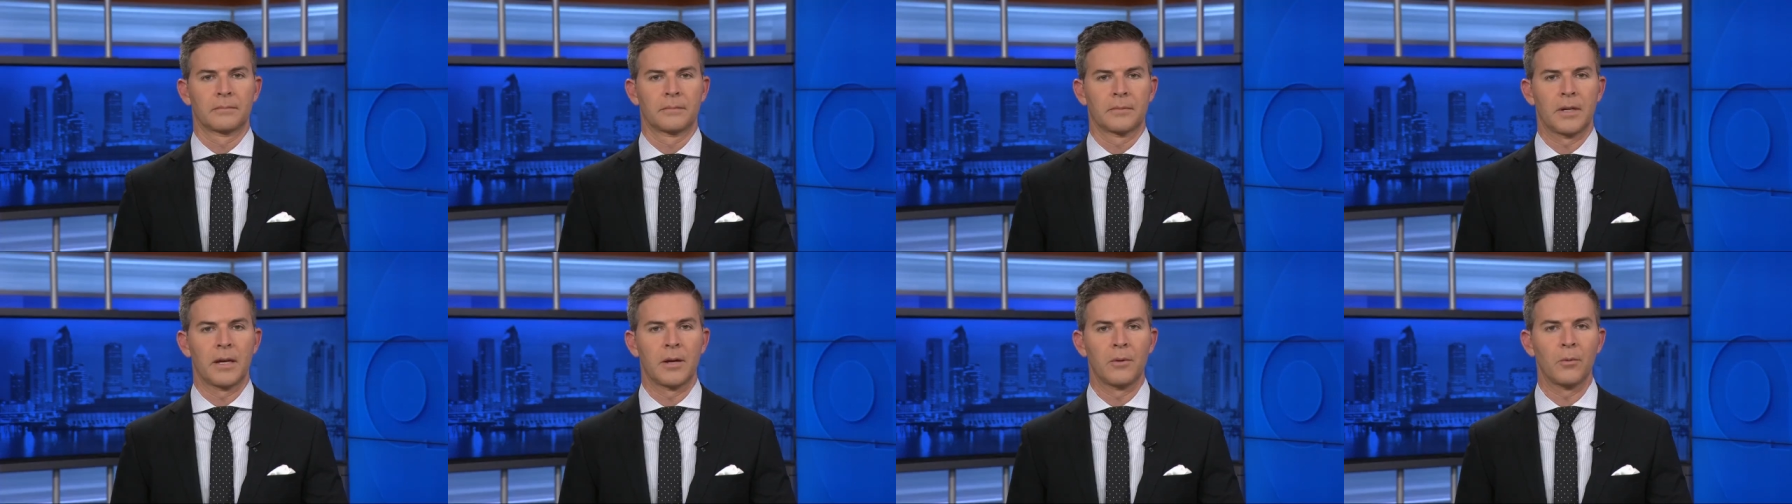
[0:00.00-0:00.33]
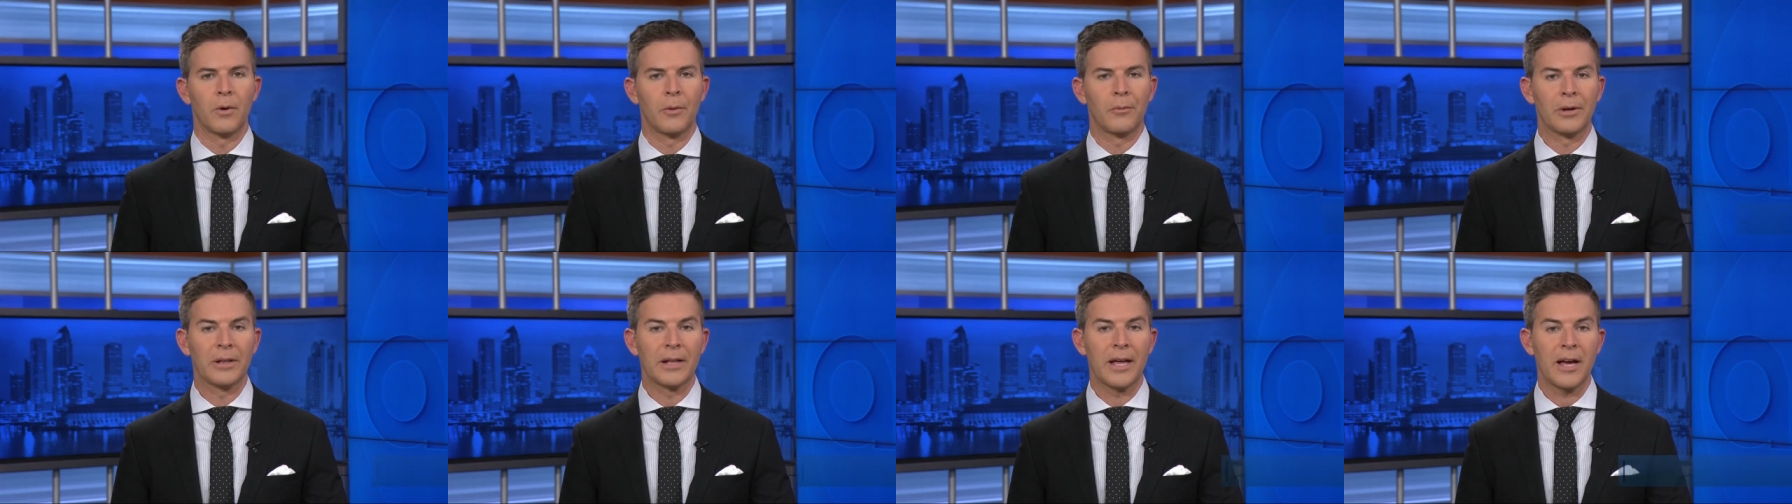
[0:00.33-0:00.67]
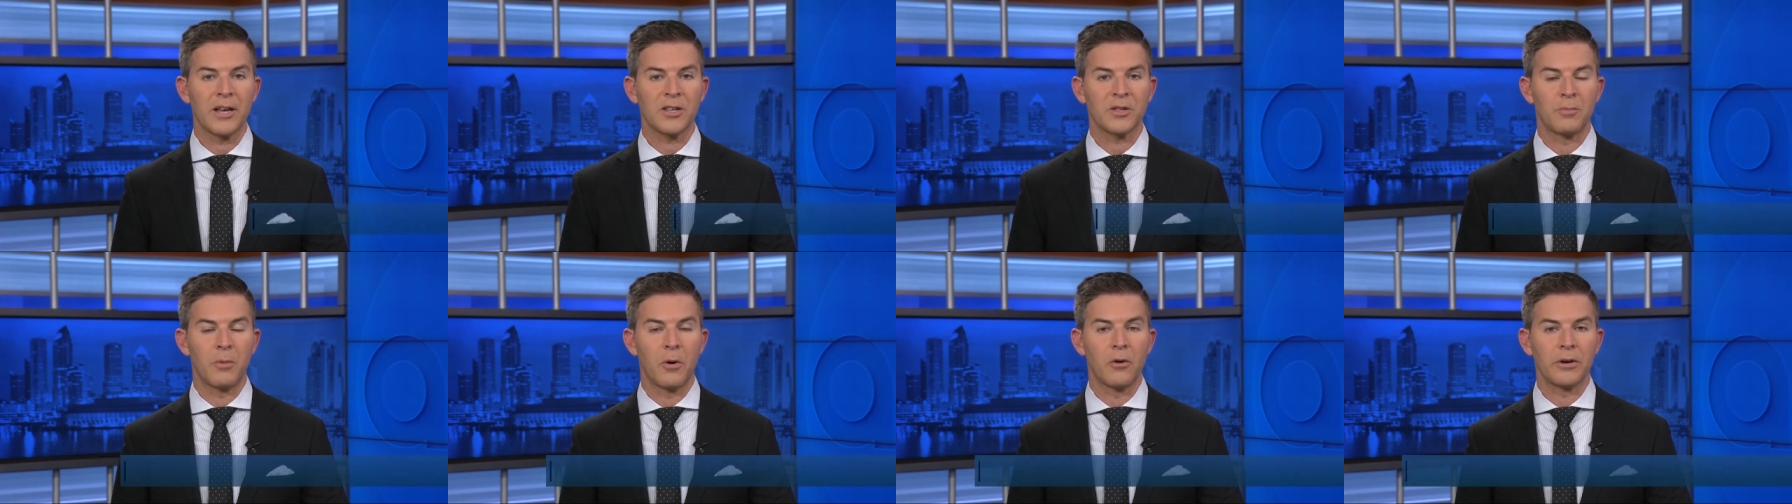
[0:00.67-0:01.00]
And when we
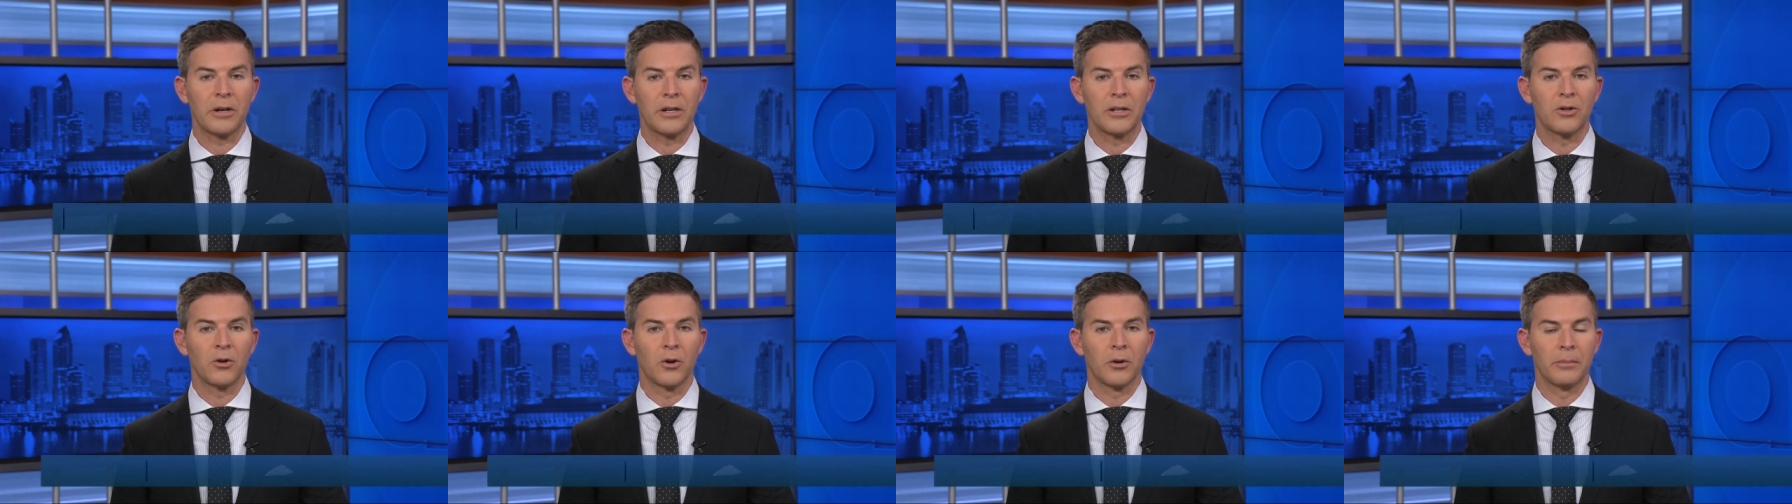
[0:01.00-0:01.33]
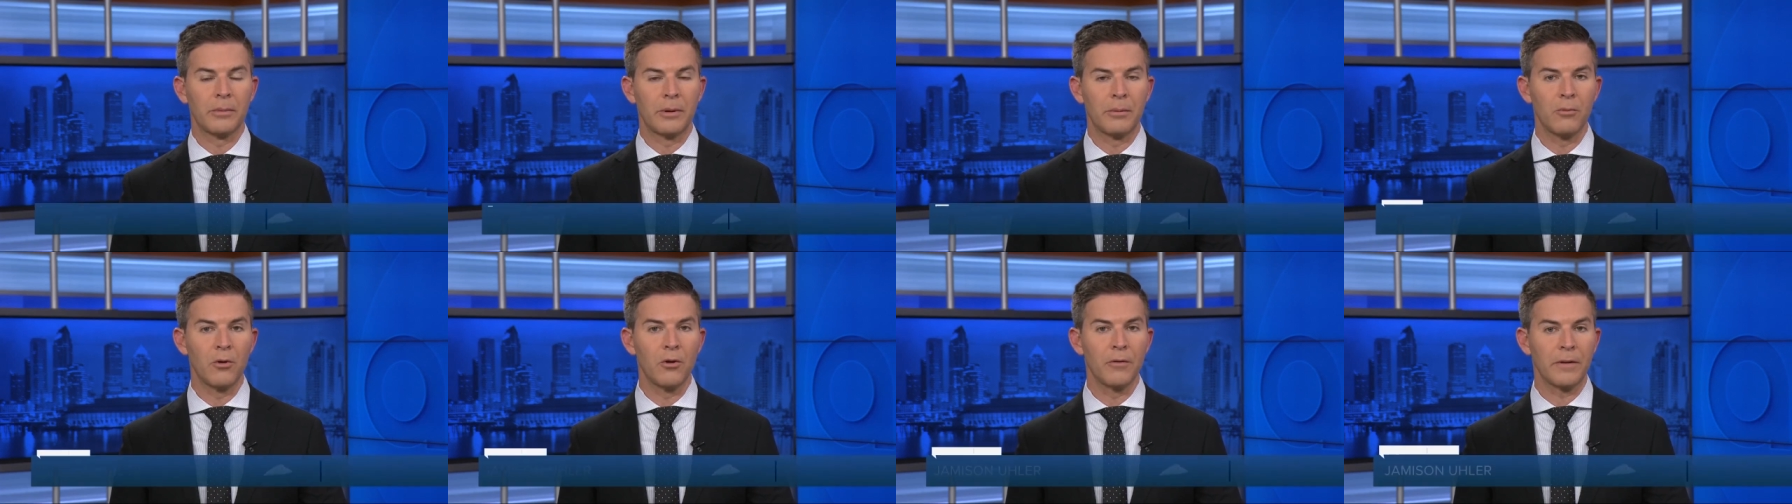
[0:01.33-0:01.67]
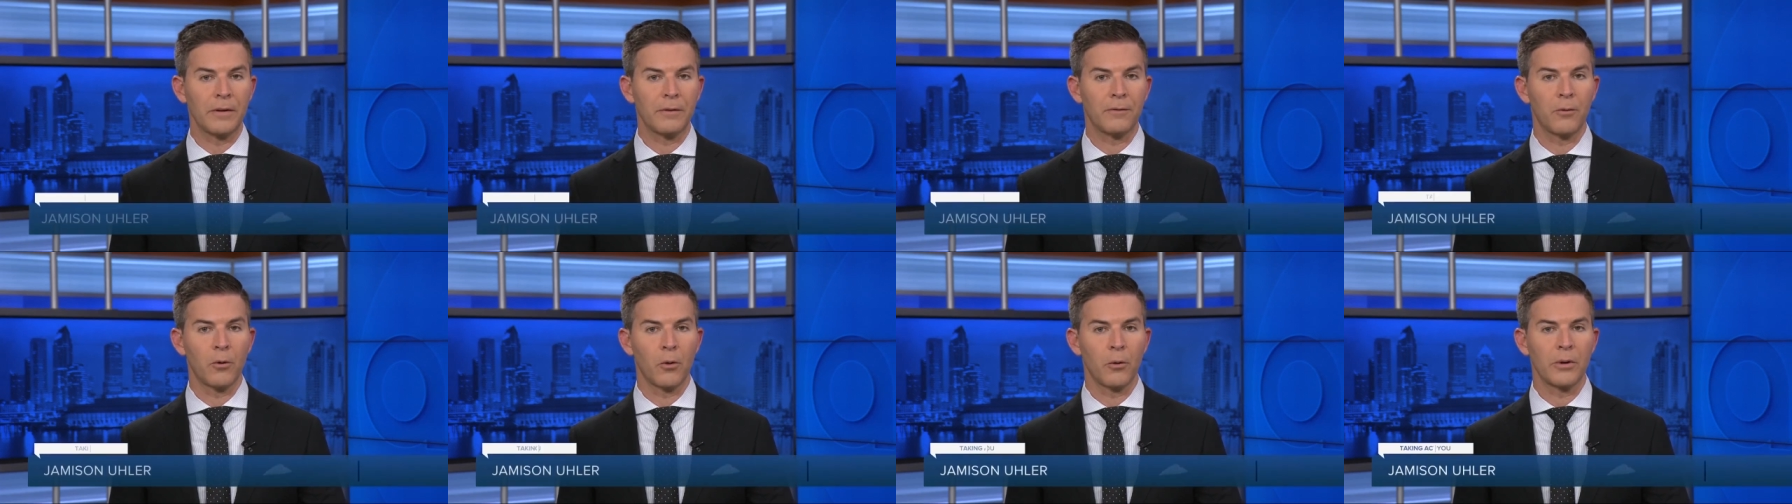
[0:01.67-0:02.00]
last spoke, he told me
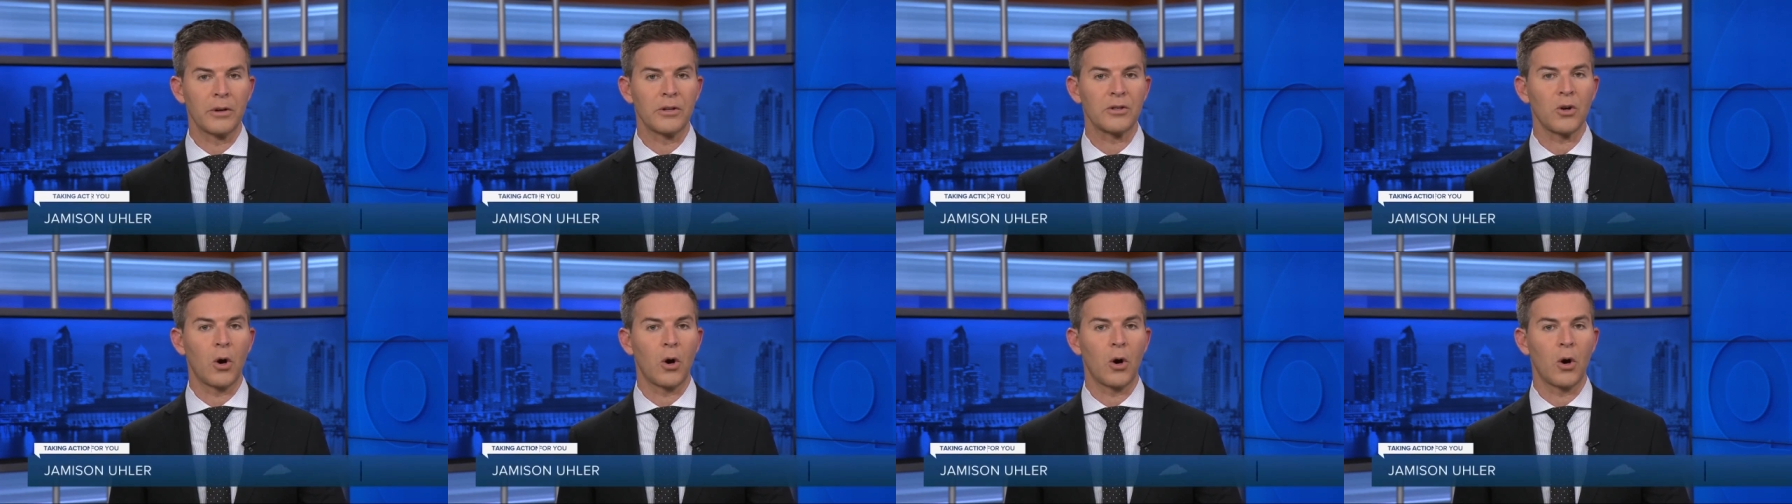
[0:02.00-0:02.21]
moving forward,